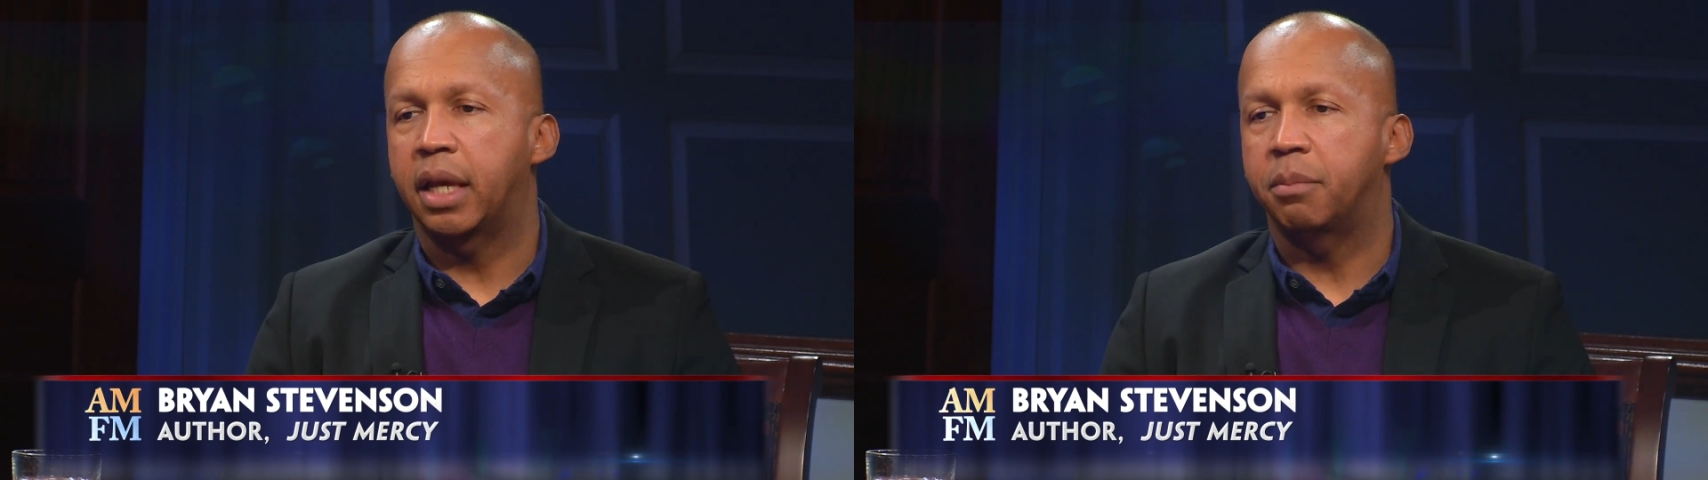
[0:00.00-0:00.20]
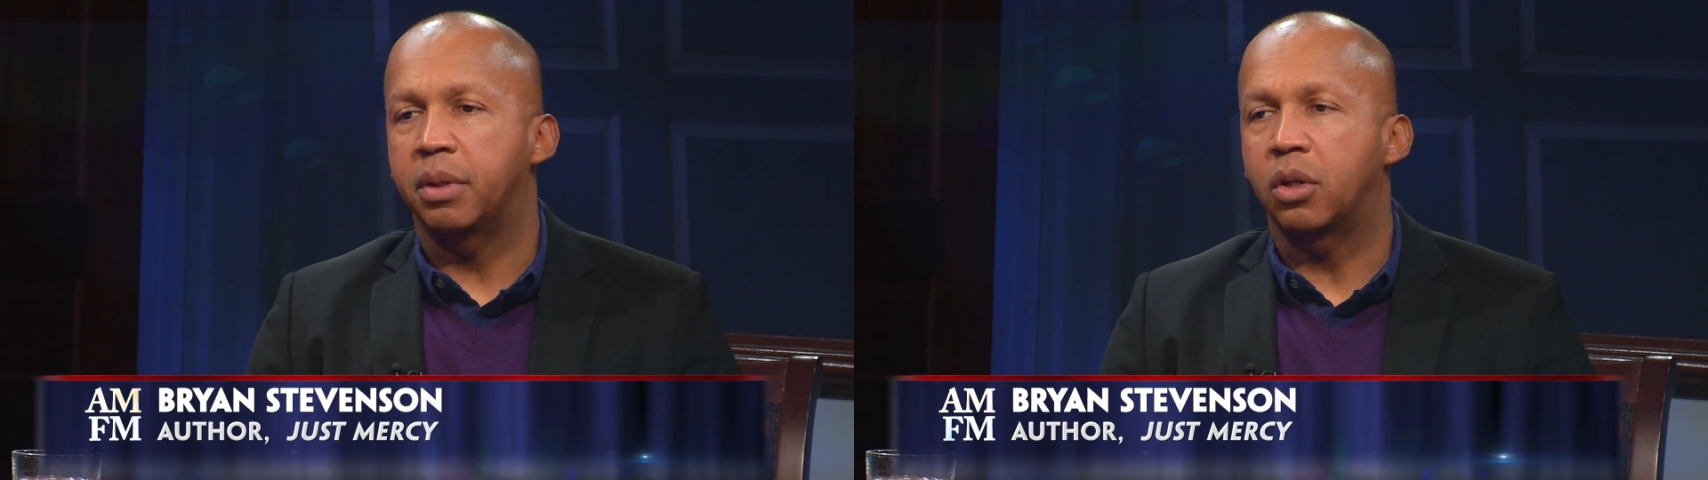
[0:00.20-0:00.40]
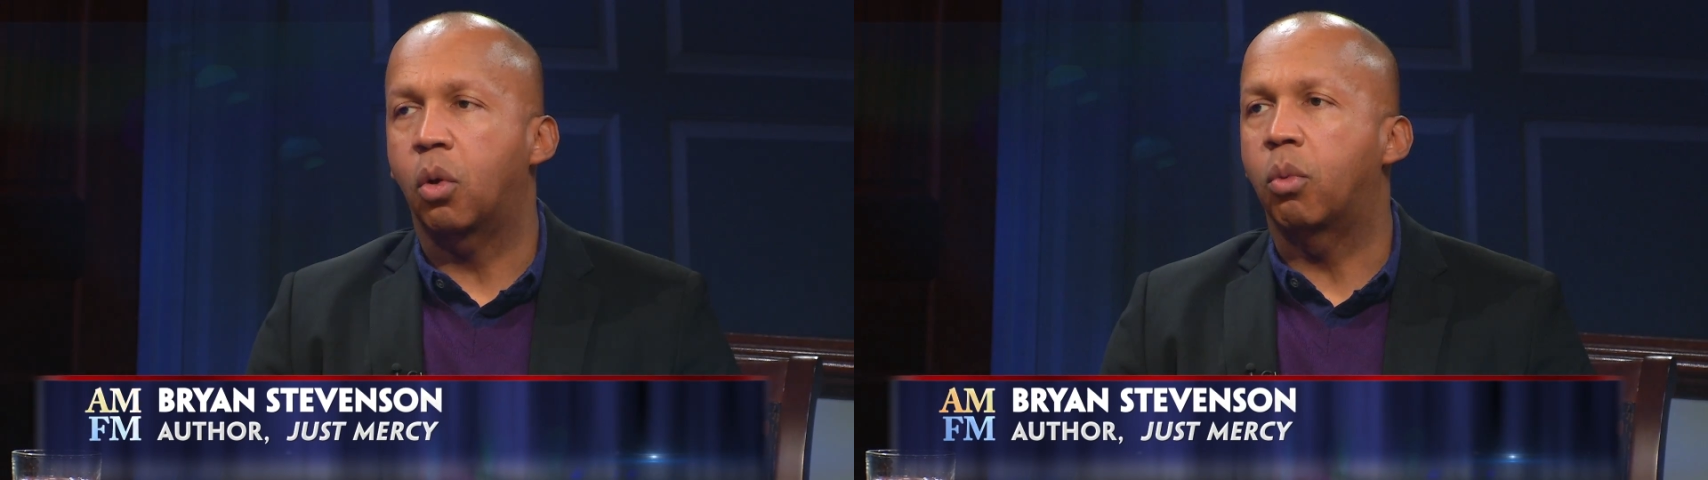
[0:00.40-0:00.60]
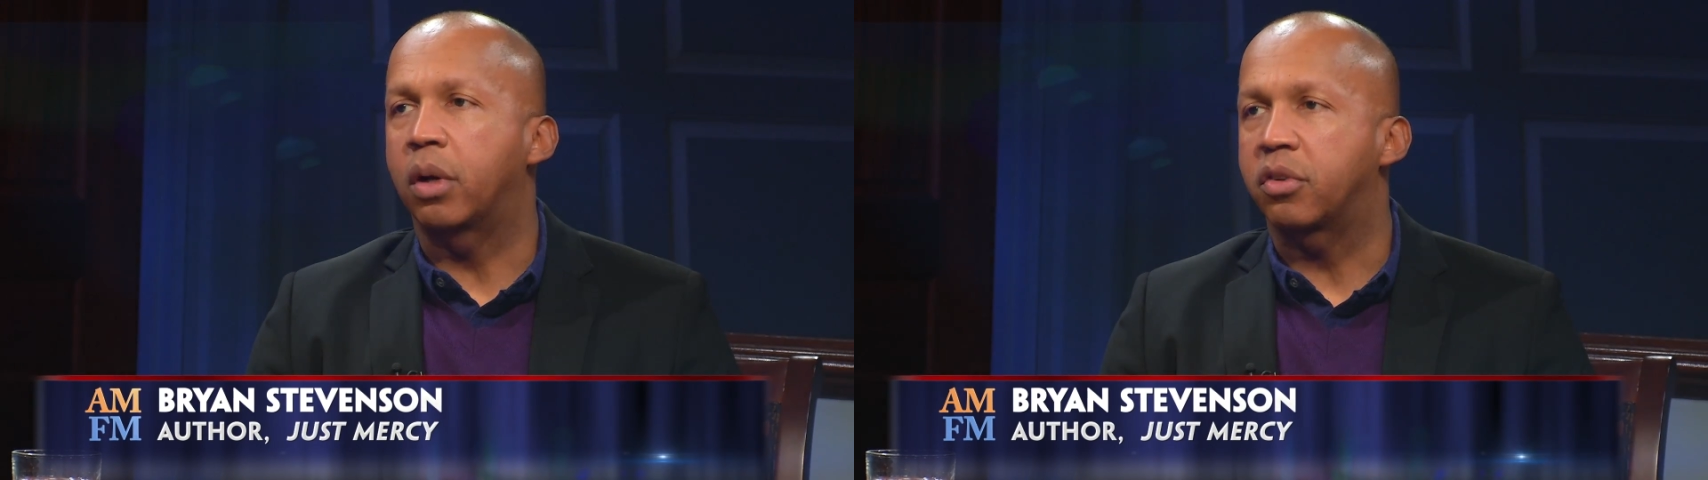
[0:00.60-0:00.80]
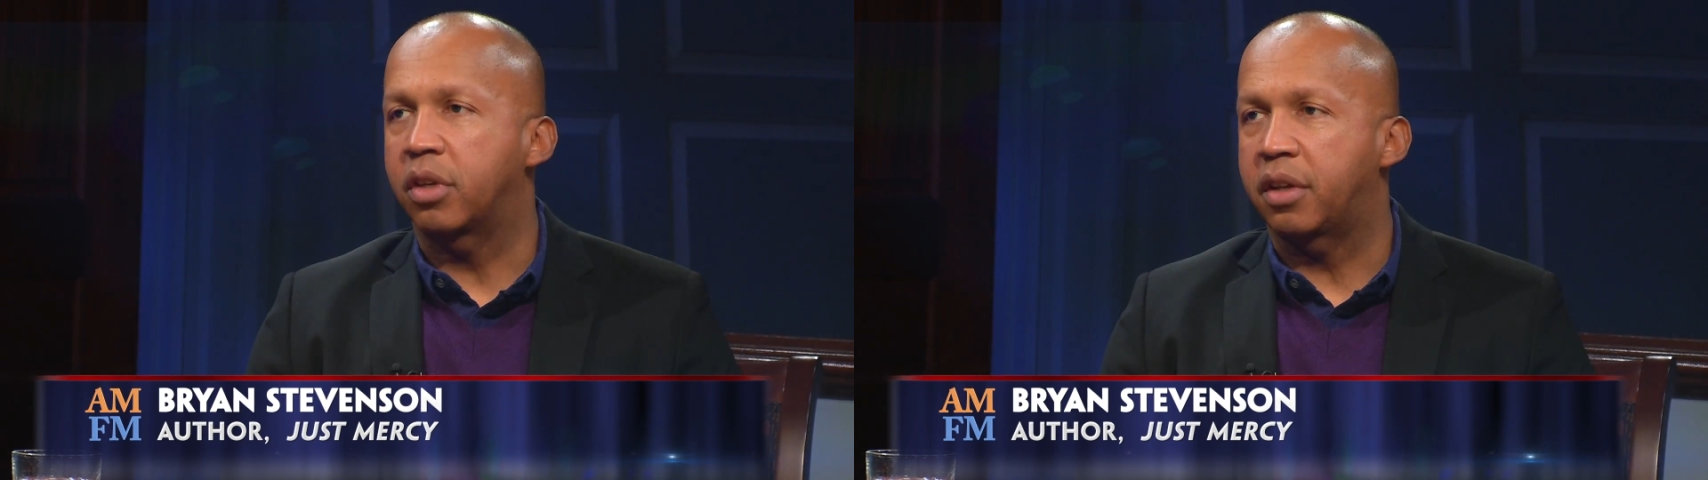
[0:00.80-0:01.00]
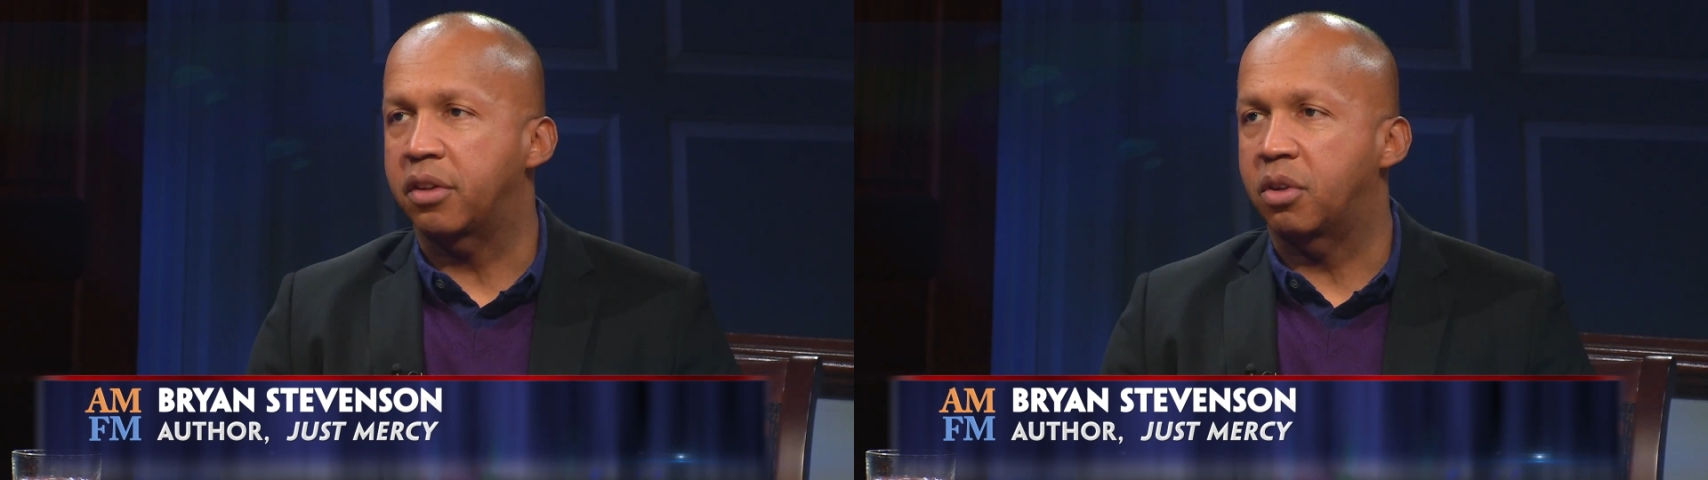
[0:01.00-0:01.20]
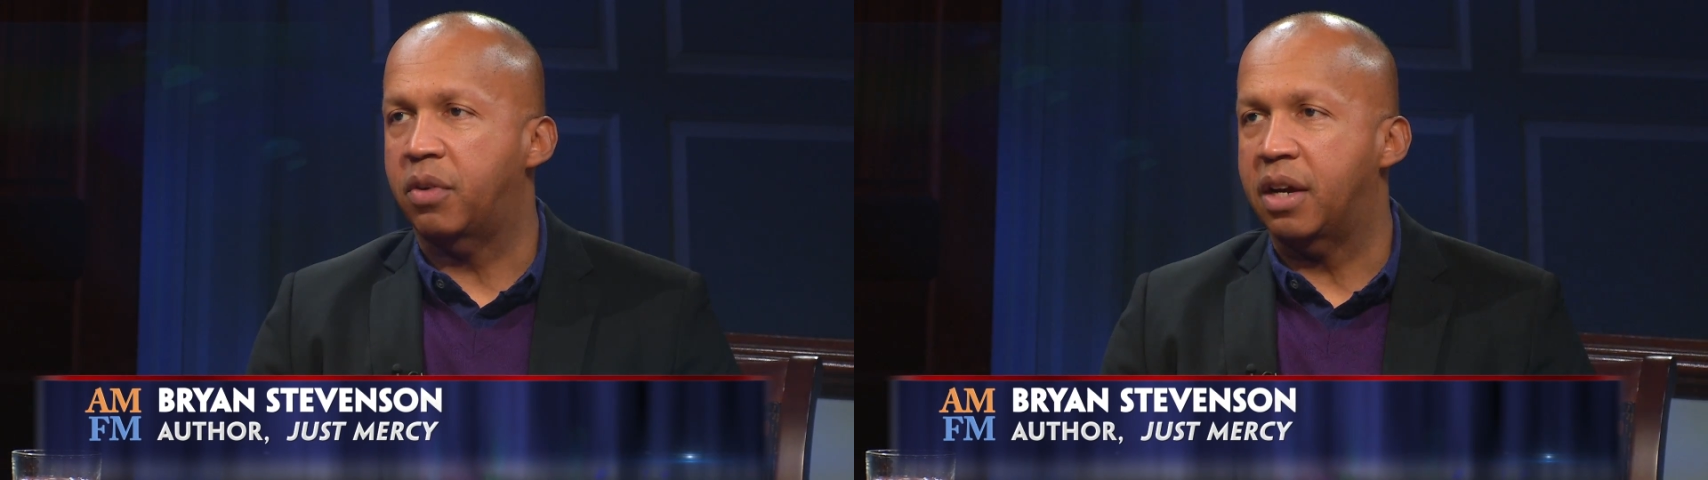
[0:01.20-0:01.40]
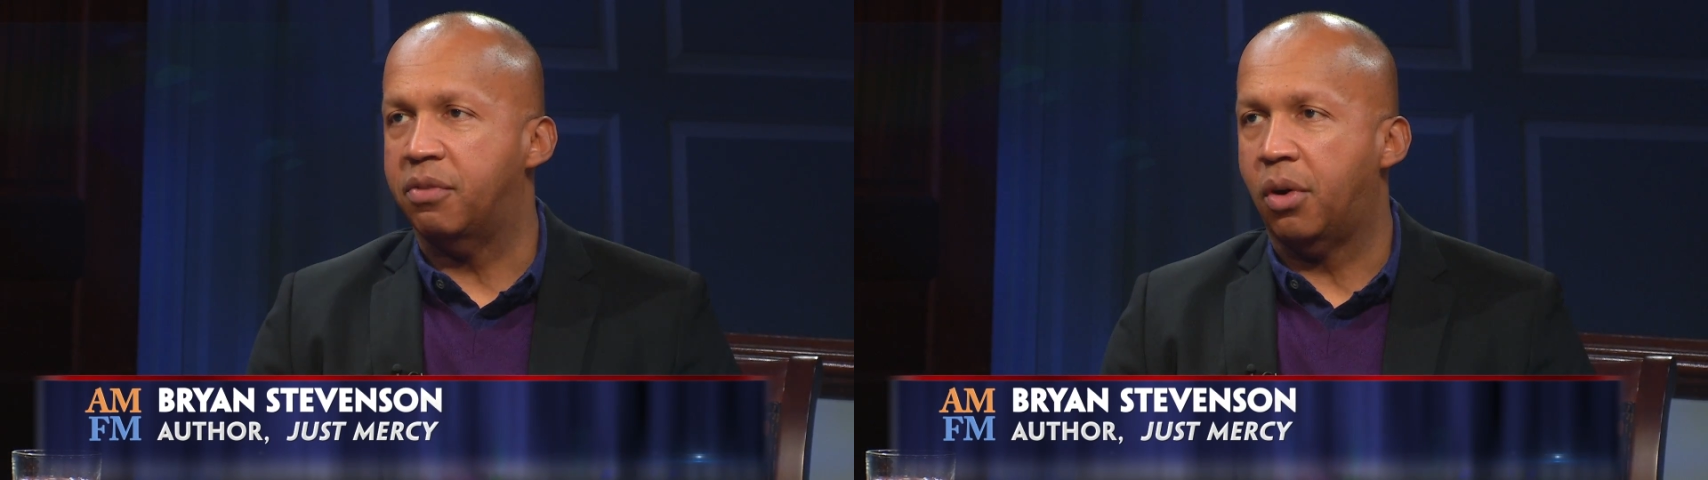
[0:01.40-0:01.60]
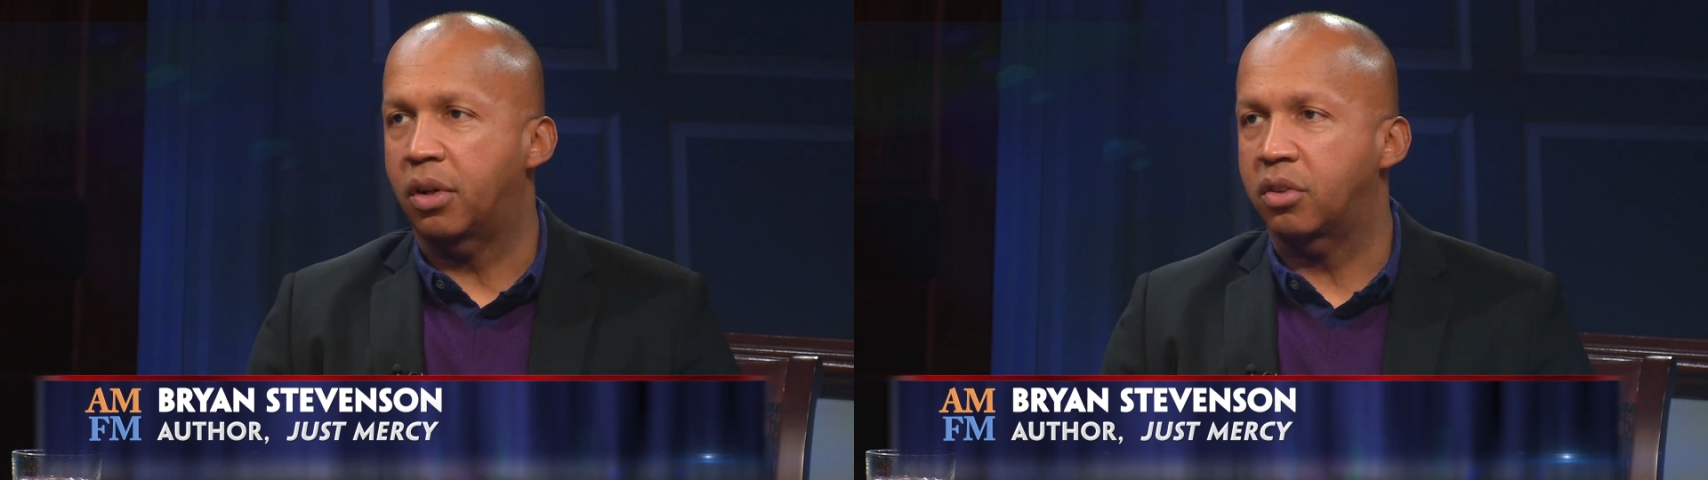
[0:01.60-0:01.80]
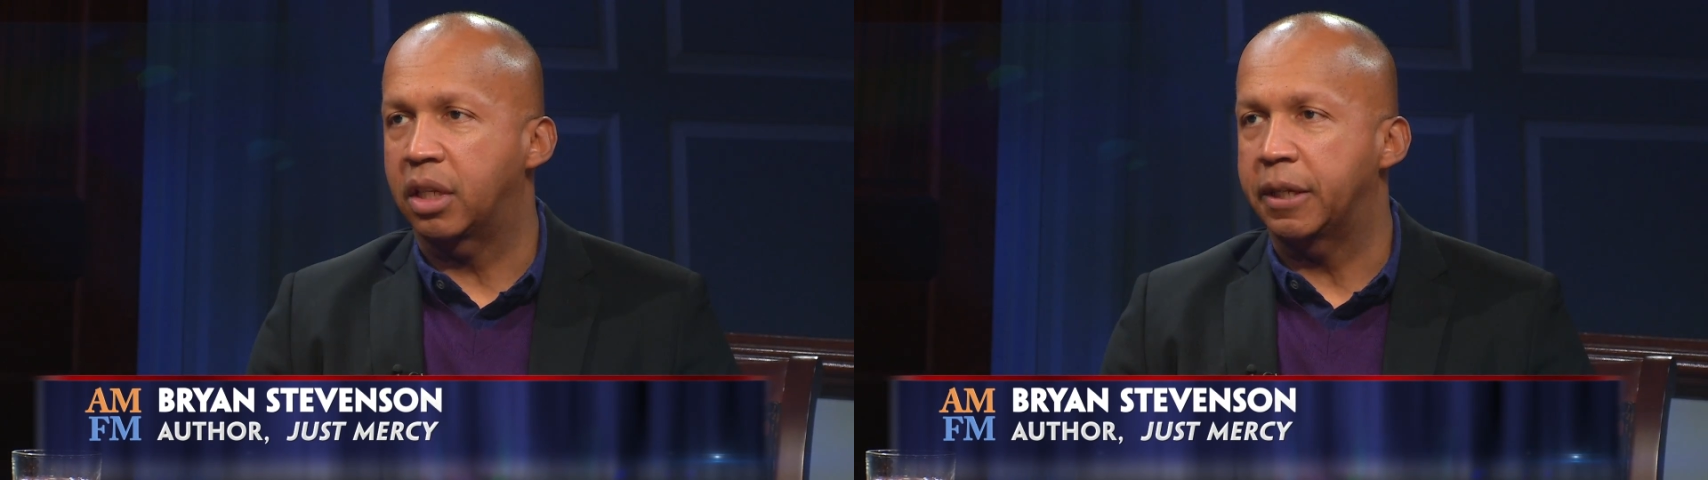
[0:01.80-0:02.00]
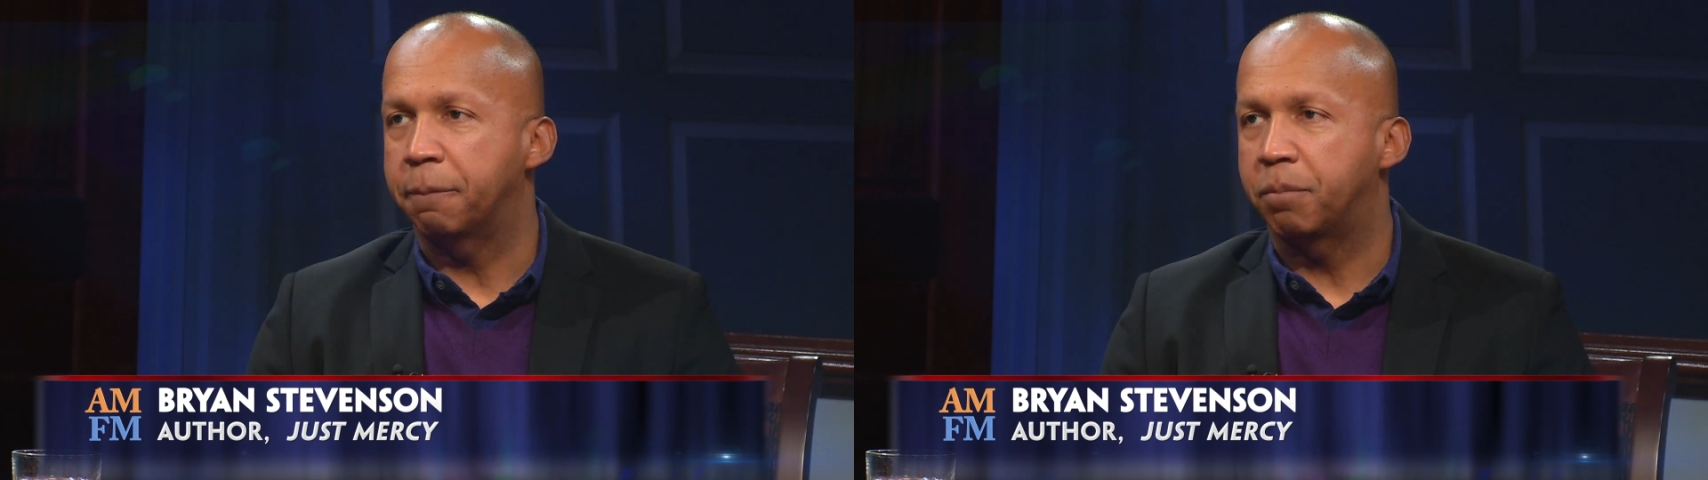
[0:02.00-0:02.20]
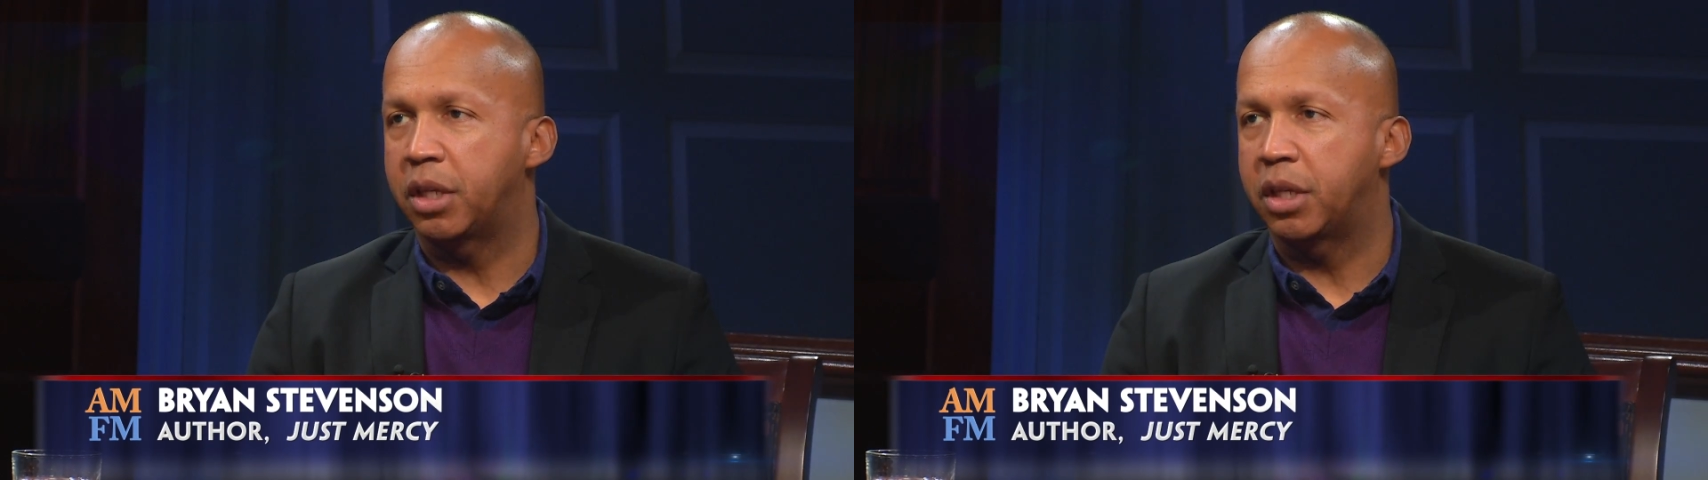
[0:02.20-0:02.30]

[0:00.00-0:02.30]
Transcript: had been coerced to testify falsely.